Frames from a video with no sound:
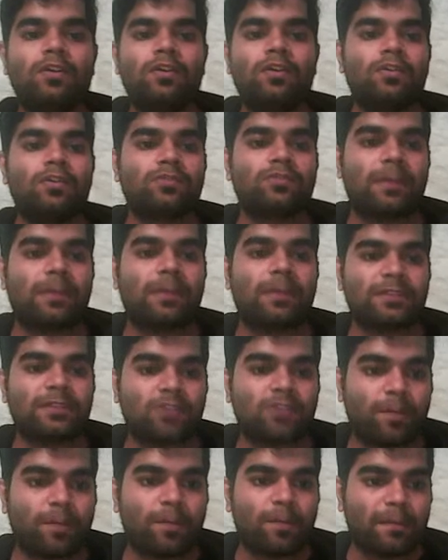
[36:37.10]
So I'm just
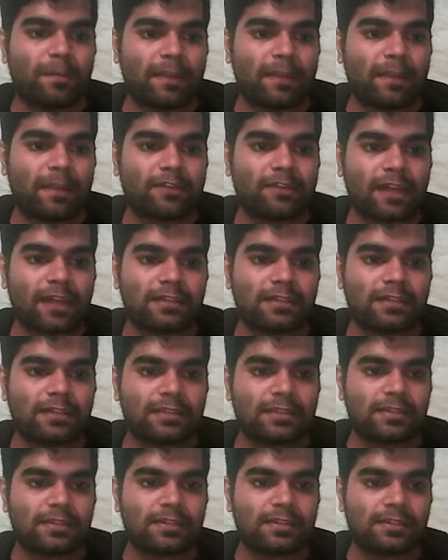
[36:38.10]
stopping my track
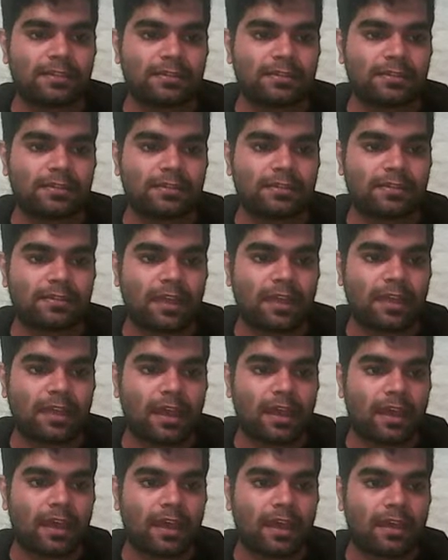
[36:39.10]
changes
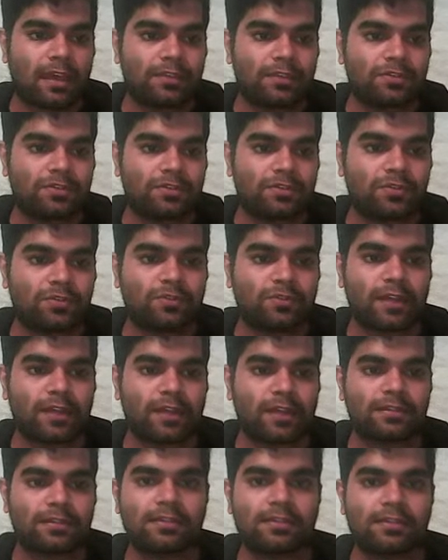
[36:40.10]
and show track
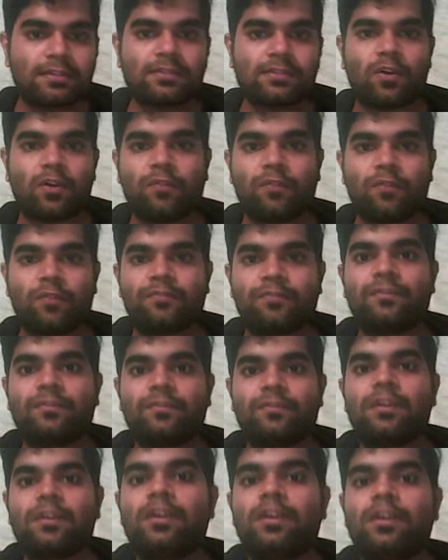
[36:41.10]
changes off.
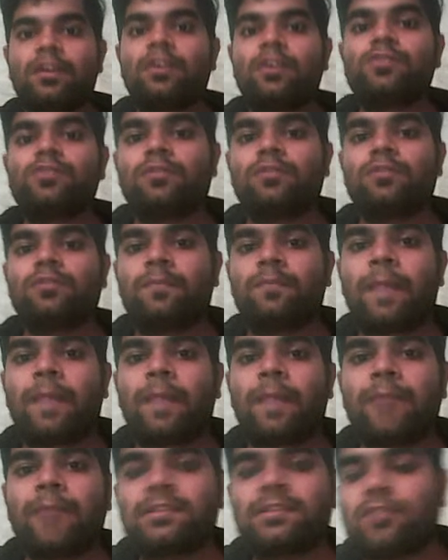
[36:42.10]
So I'm
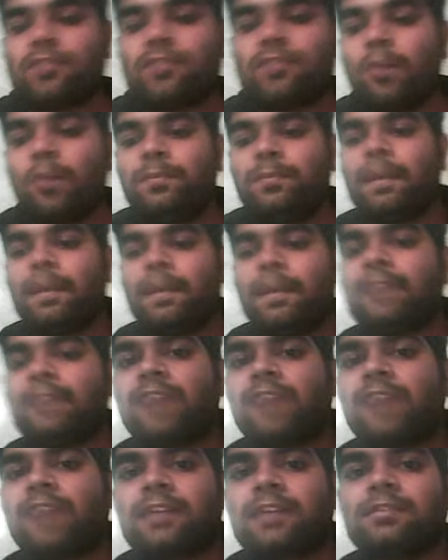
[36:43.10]
just stopped my
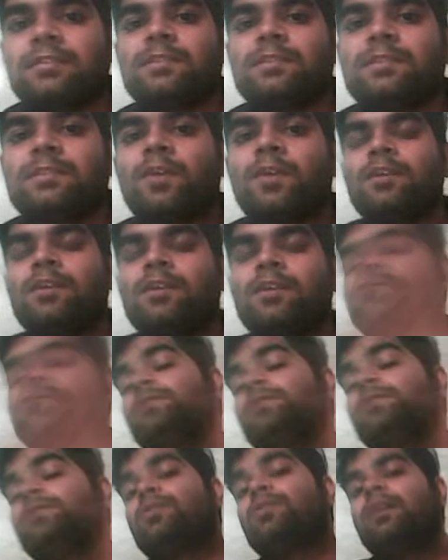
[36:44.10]
track changes because it
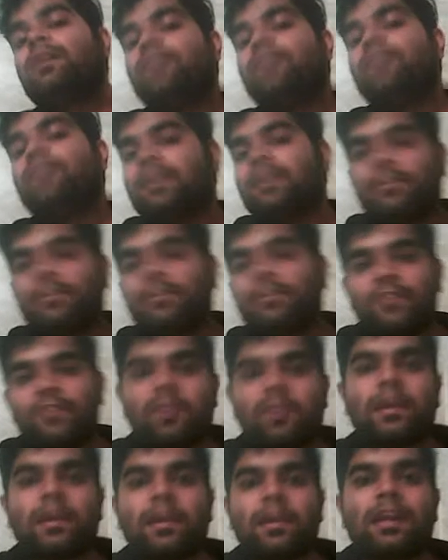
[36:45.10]
look a very different
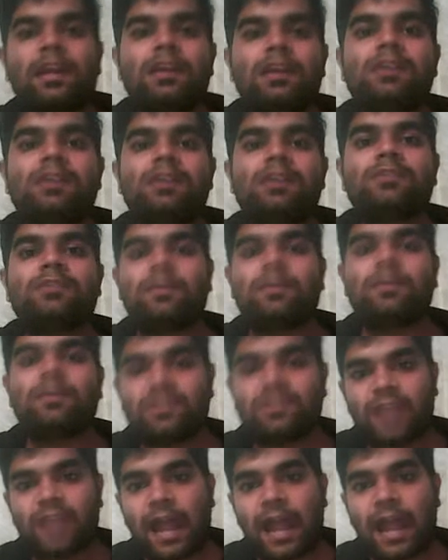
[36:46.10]
way. So I'm just
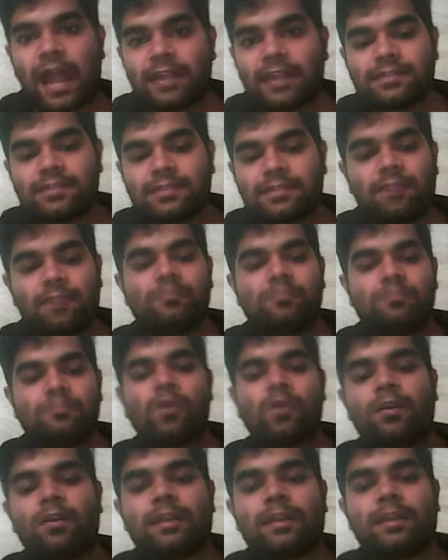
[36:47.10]
adding some
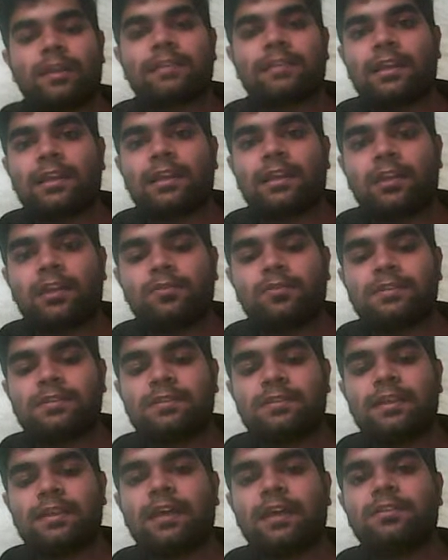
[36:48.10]
context like control C
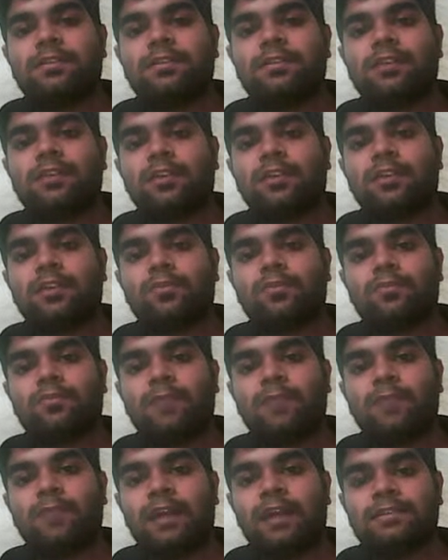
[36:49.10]
and control.
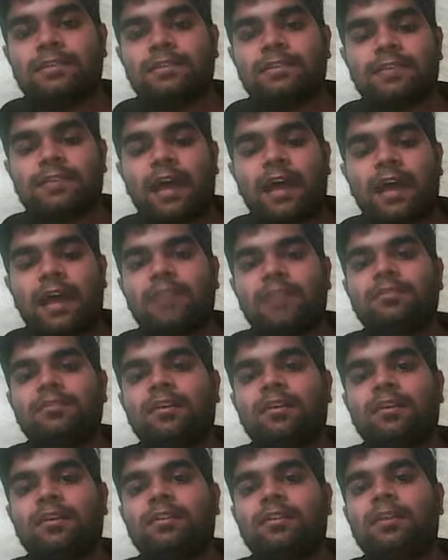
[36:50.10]
I'll just add
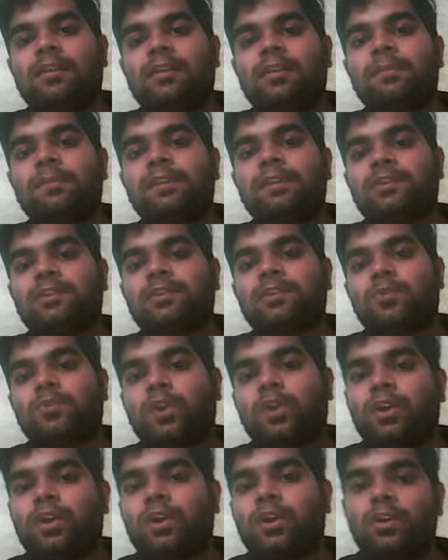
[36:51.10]
a dummy text over
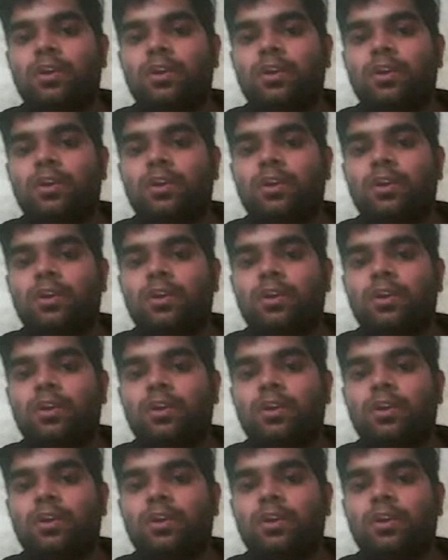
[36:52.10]
here.